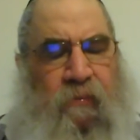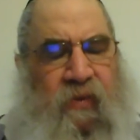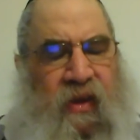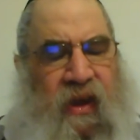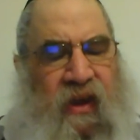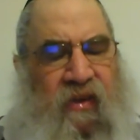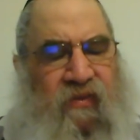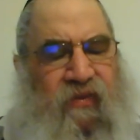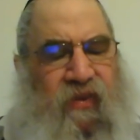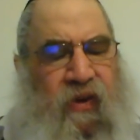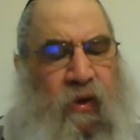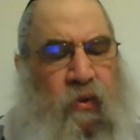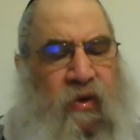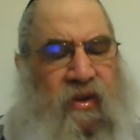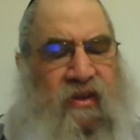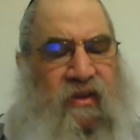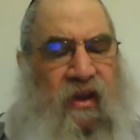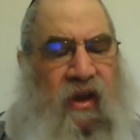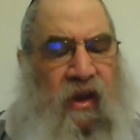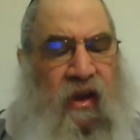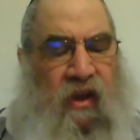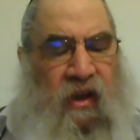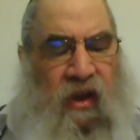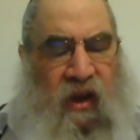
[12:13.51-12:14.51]
If he was,
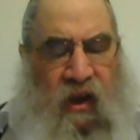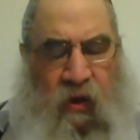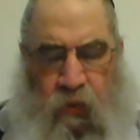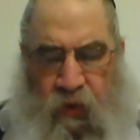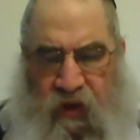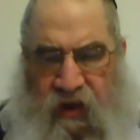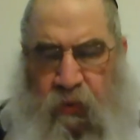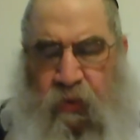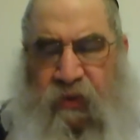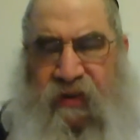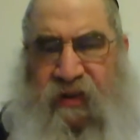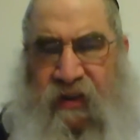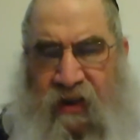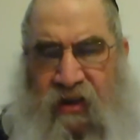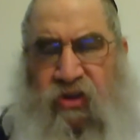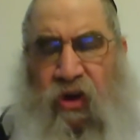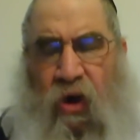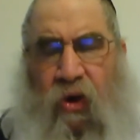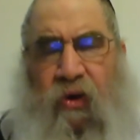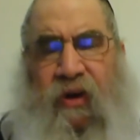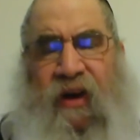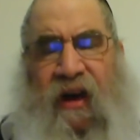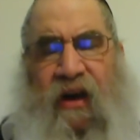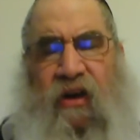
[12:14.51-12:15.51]
it was in his
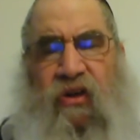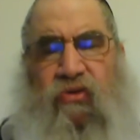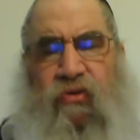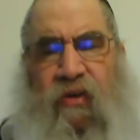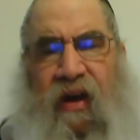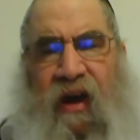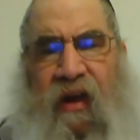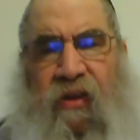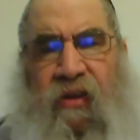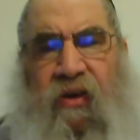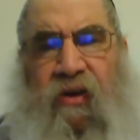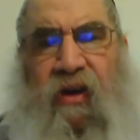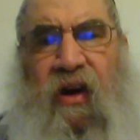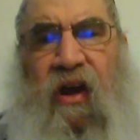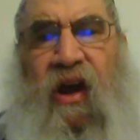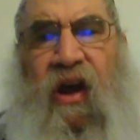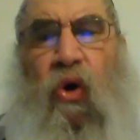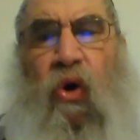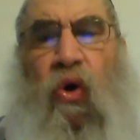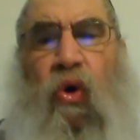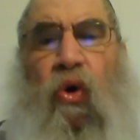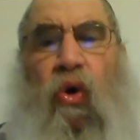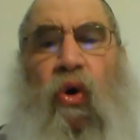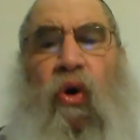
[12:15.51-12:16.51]
own house rather,
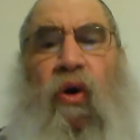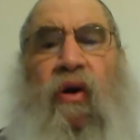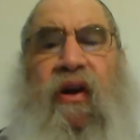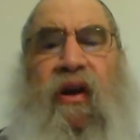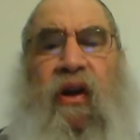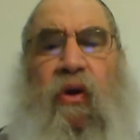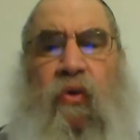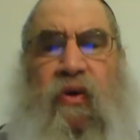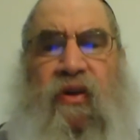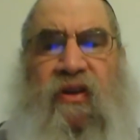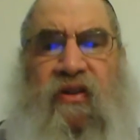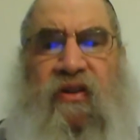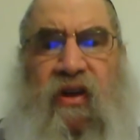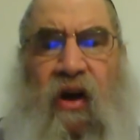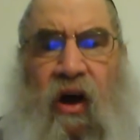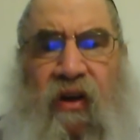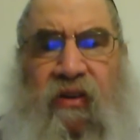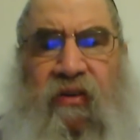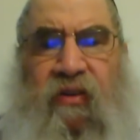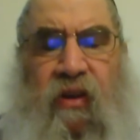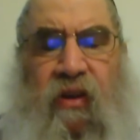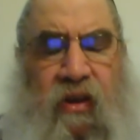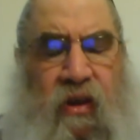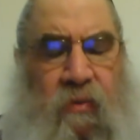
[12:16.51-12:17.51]
or he was
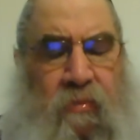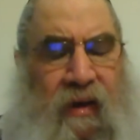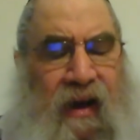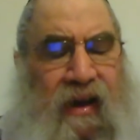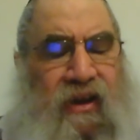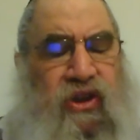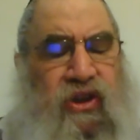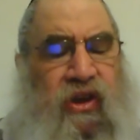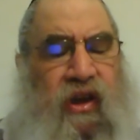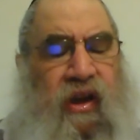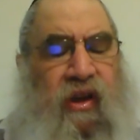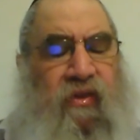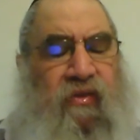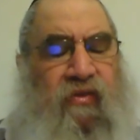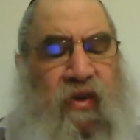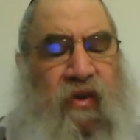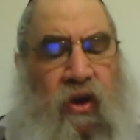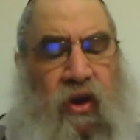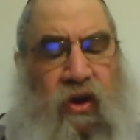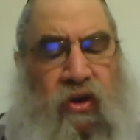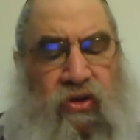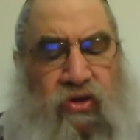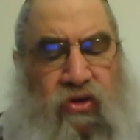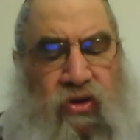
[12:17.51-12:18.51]
under the Mashkev.
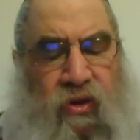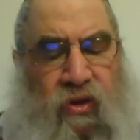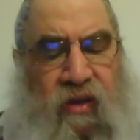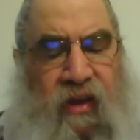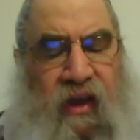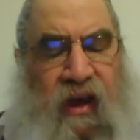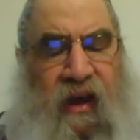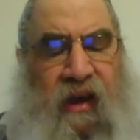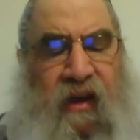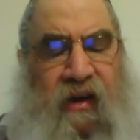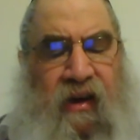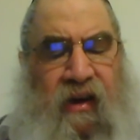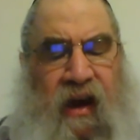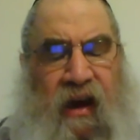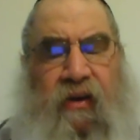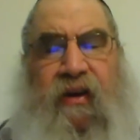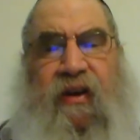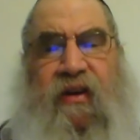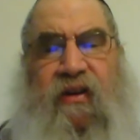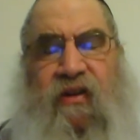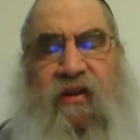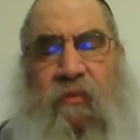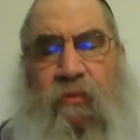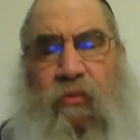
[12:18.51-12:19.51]
So then
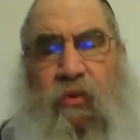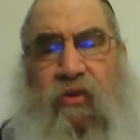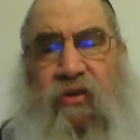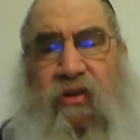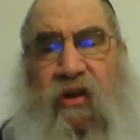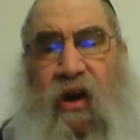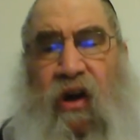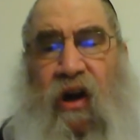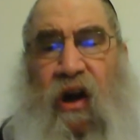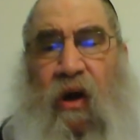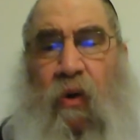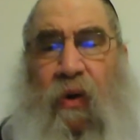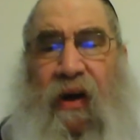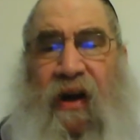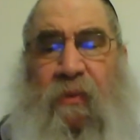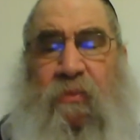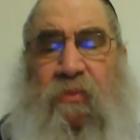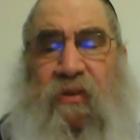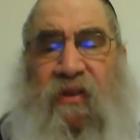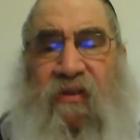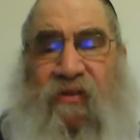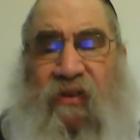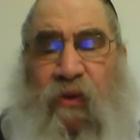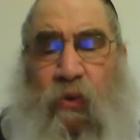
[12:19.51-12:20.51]
Hareze Muzgir. Now what
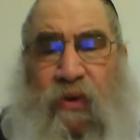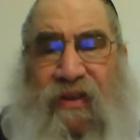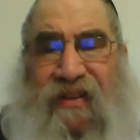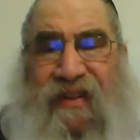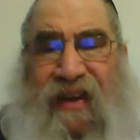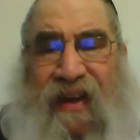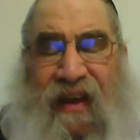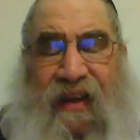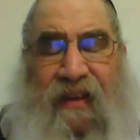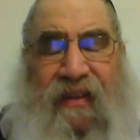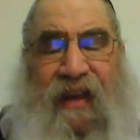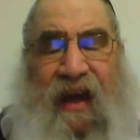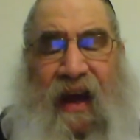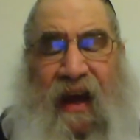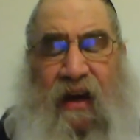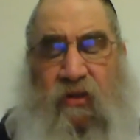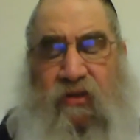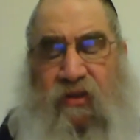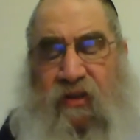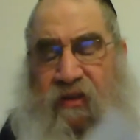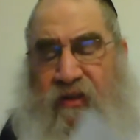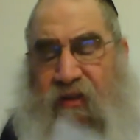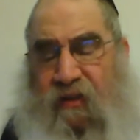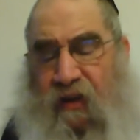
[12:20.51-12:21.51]
happens if he was in the
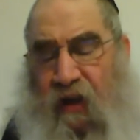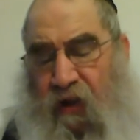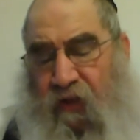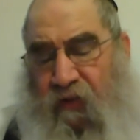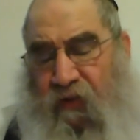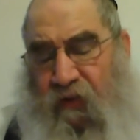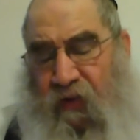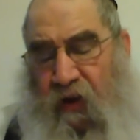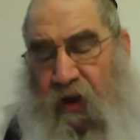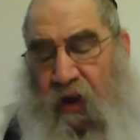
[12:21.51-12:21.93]
house itself?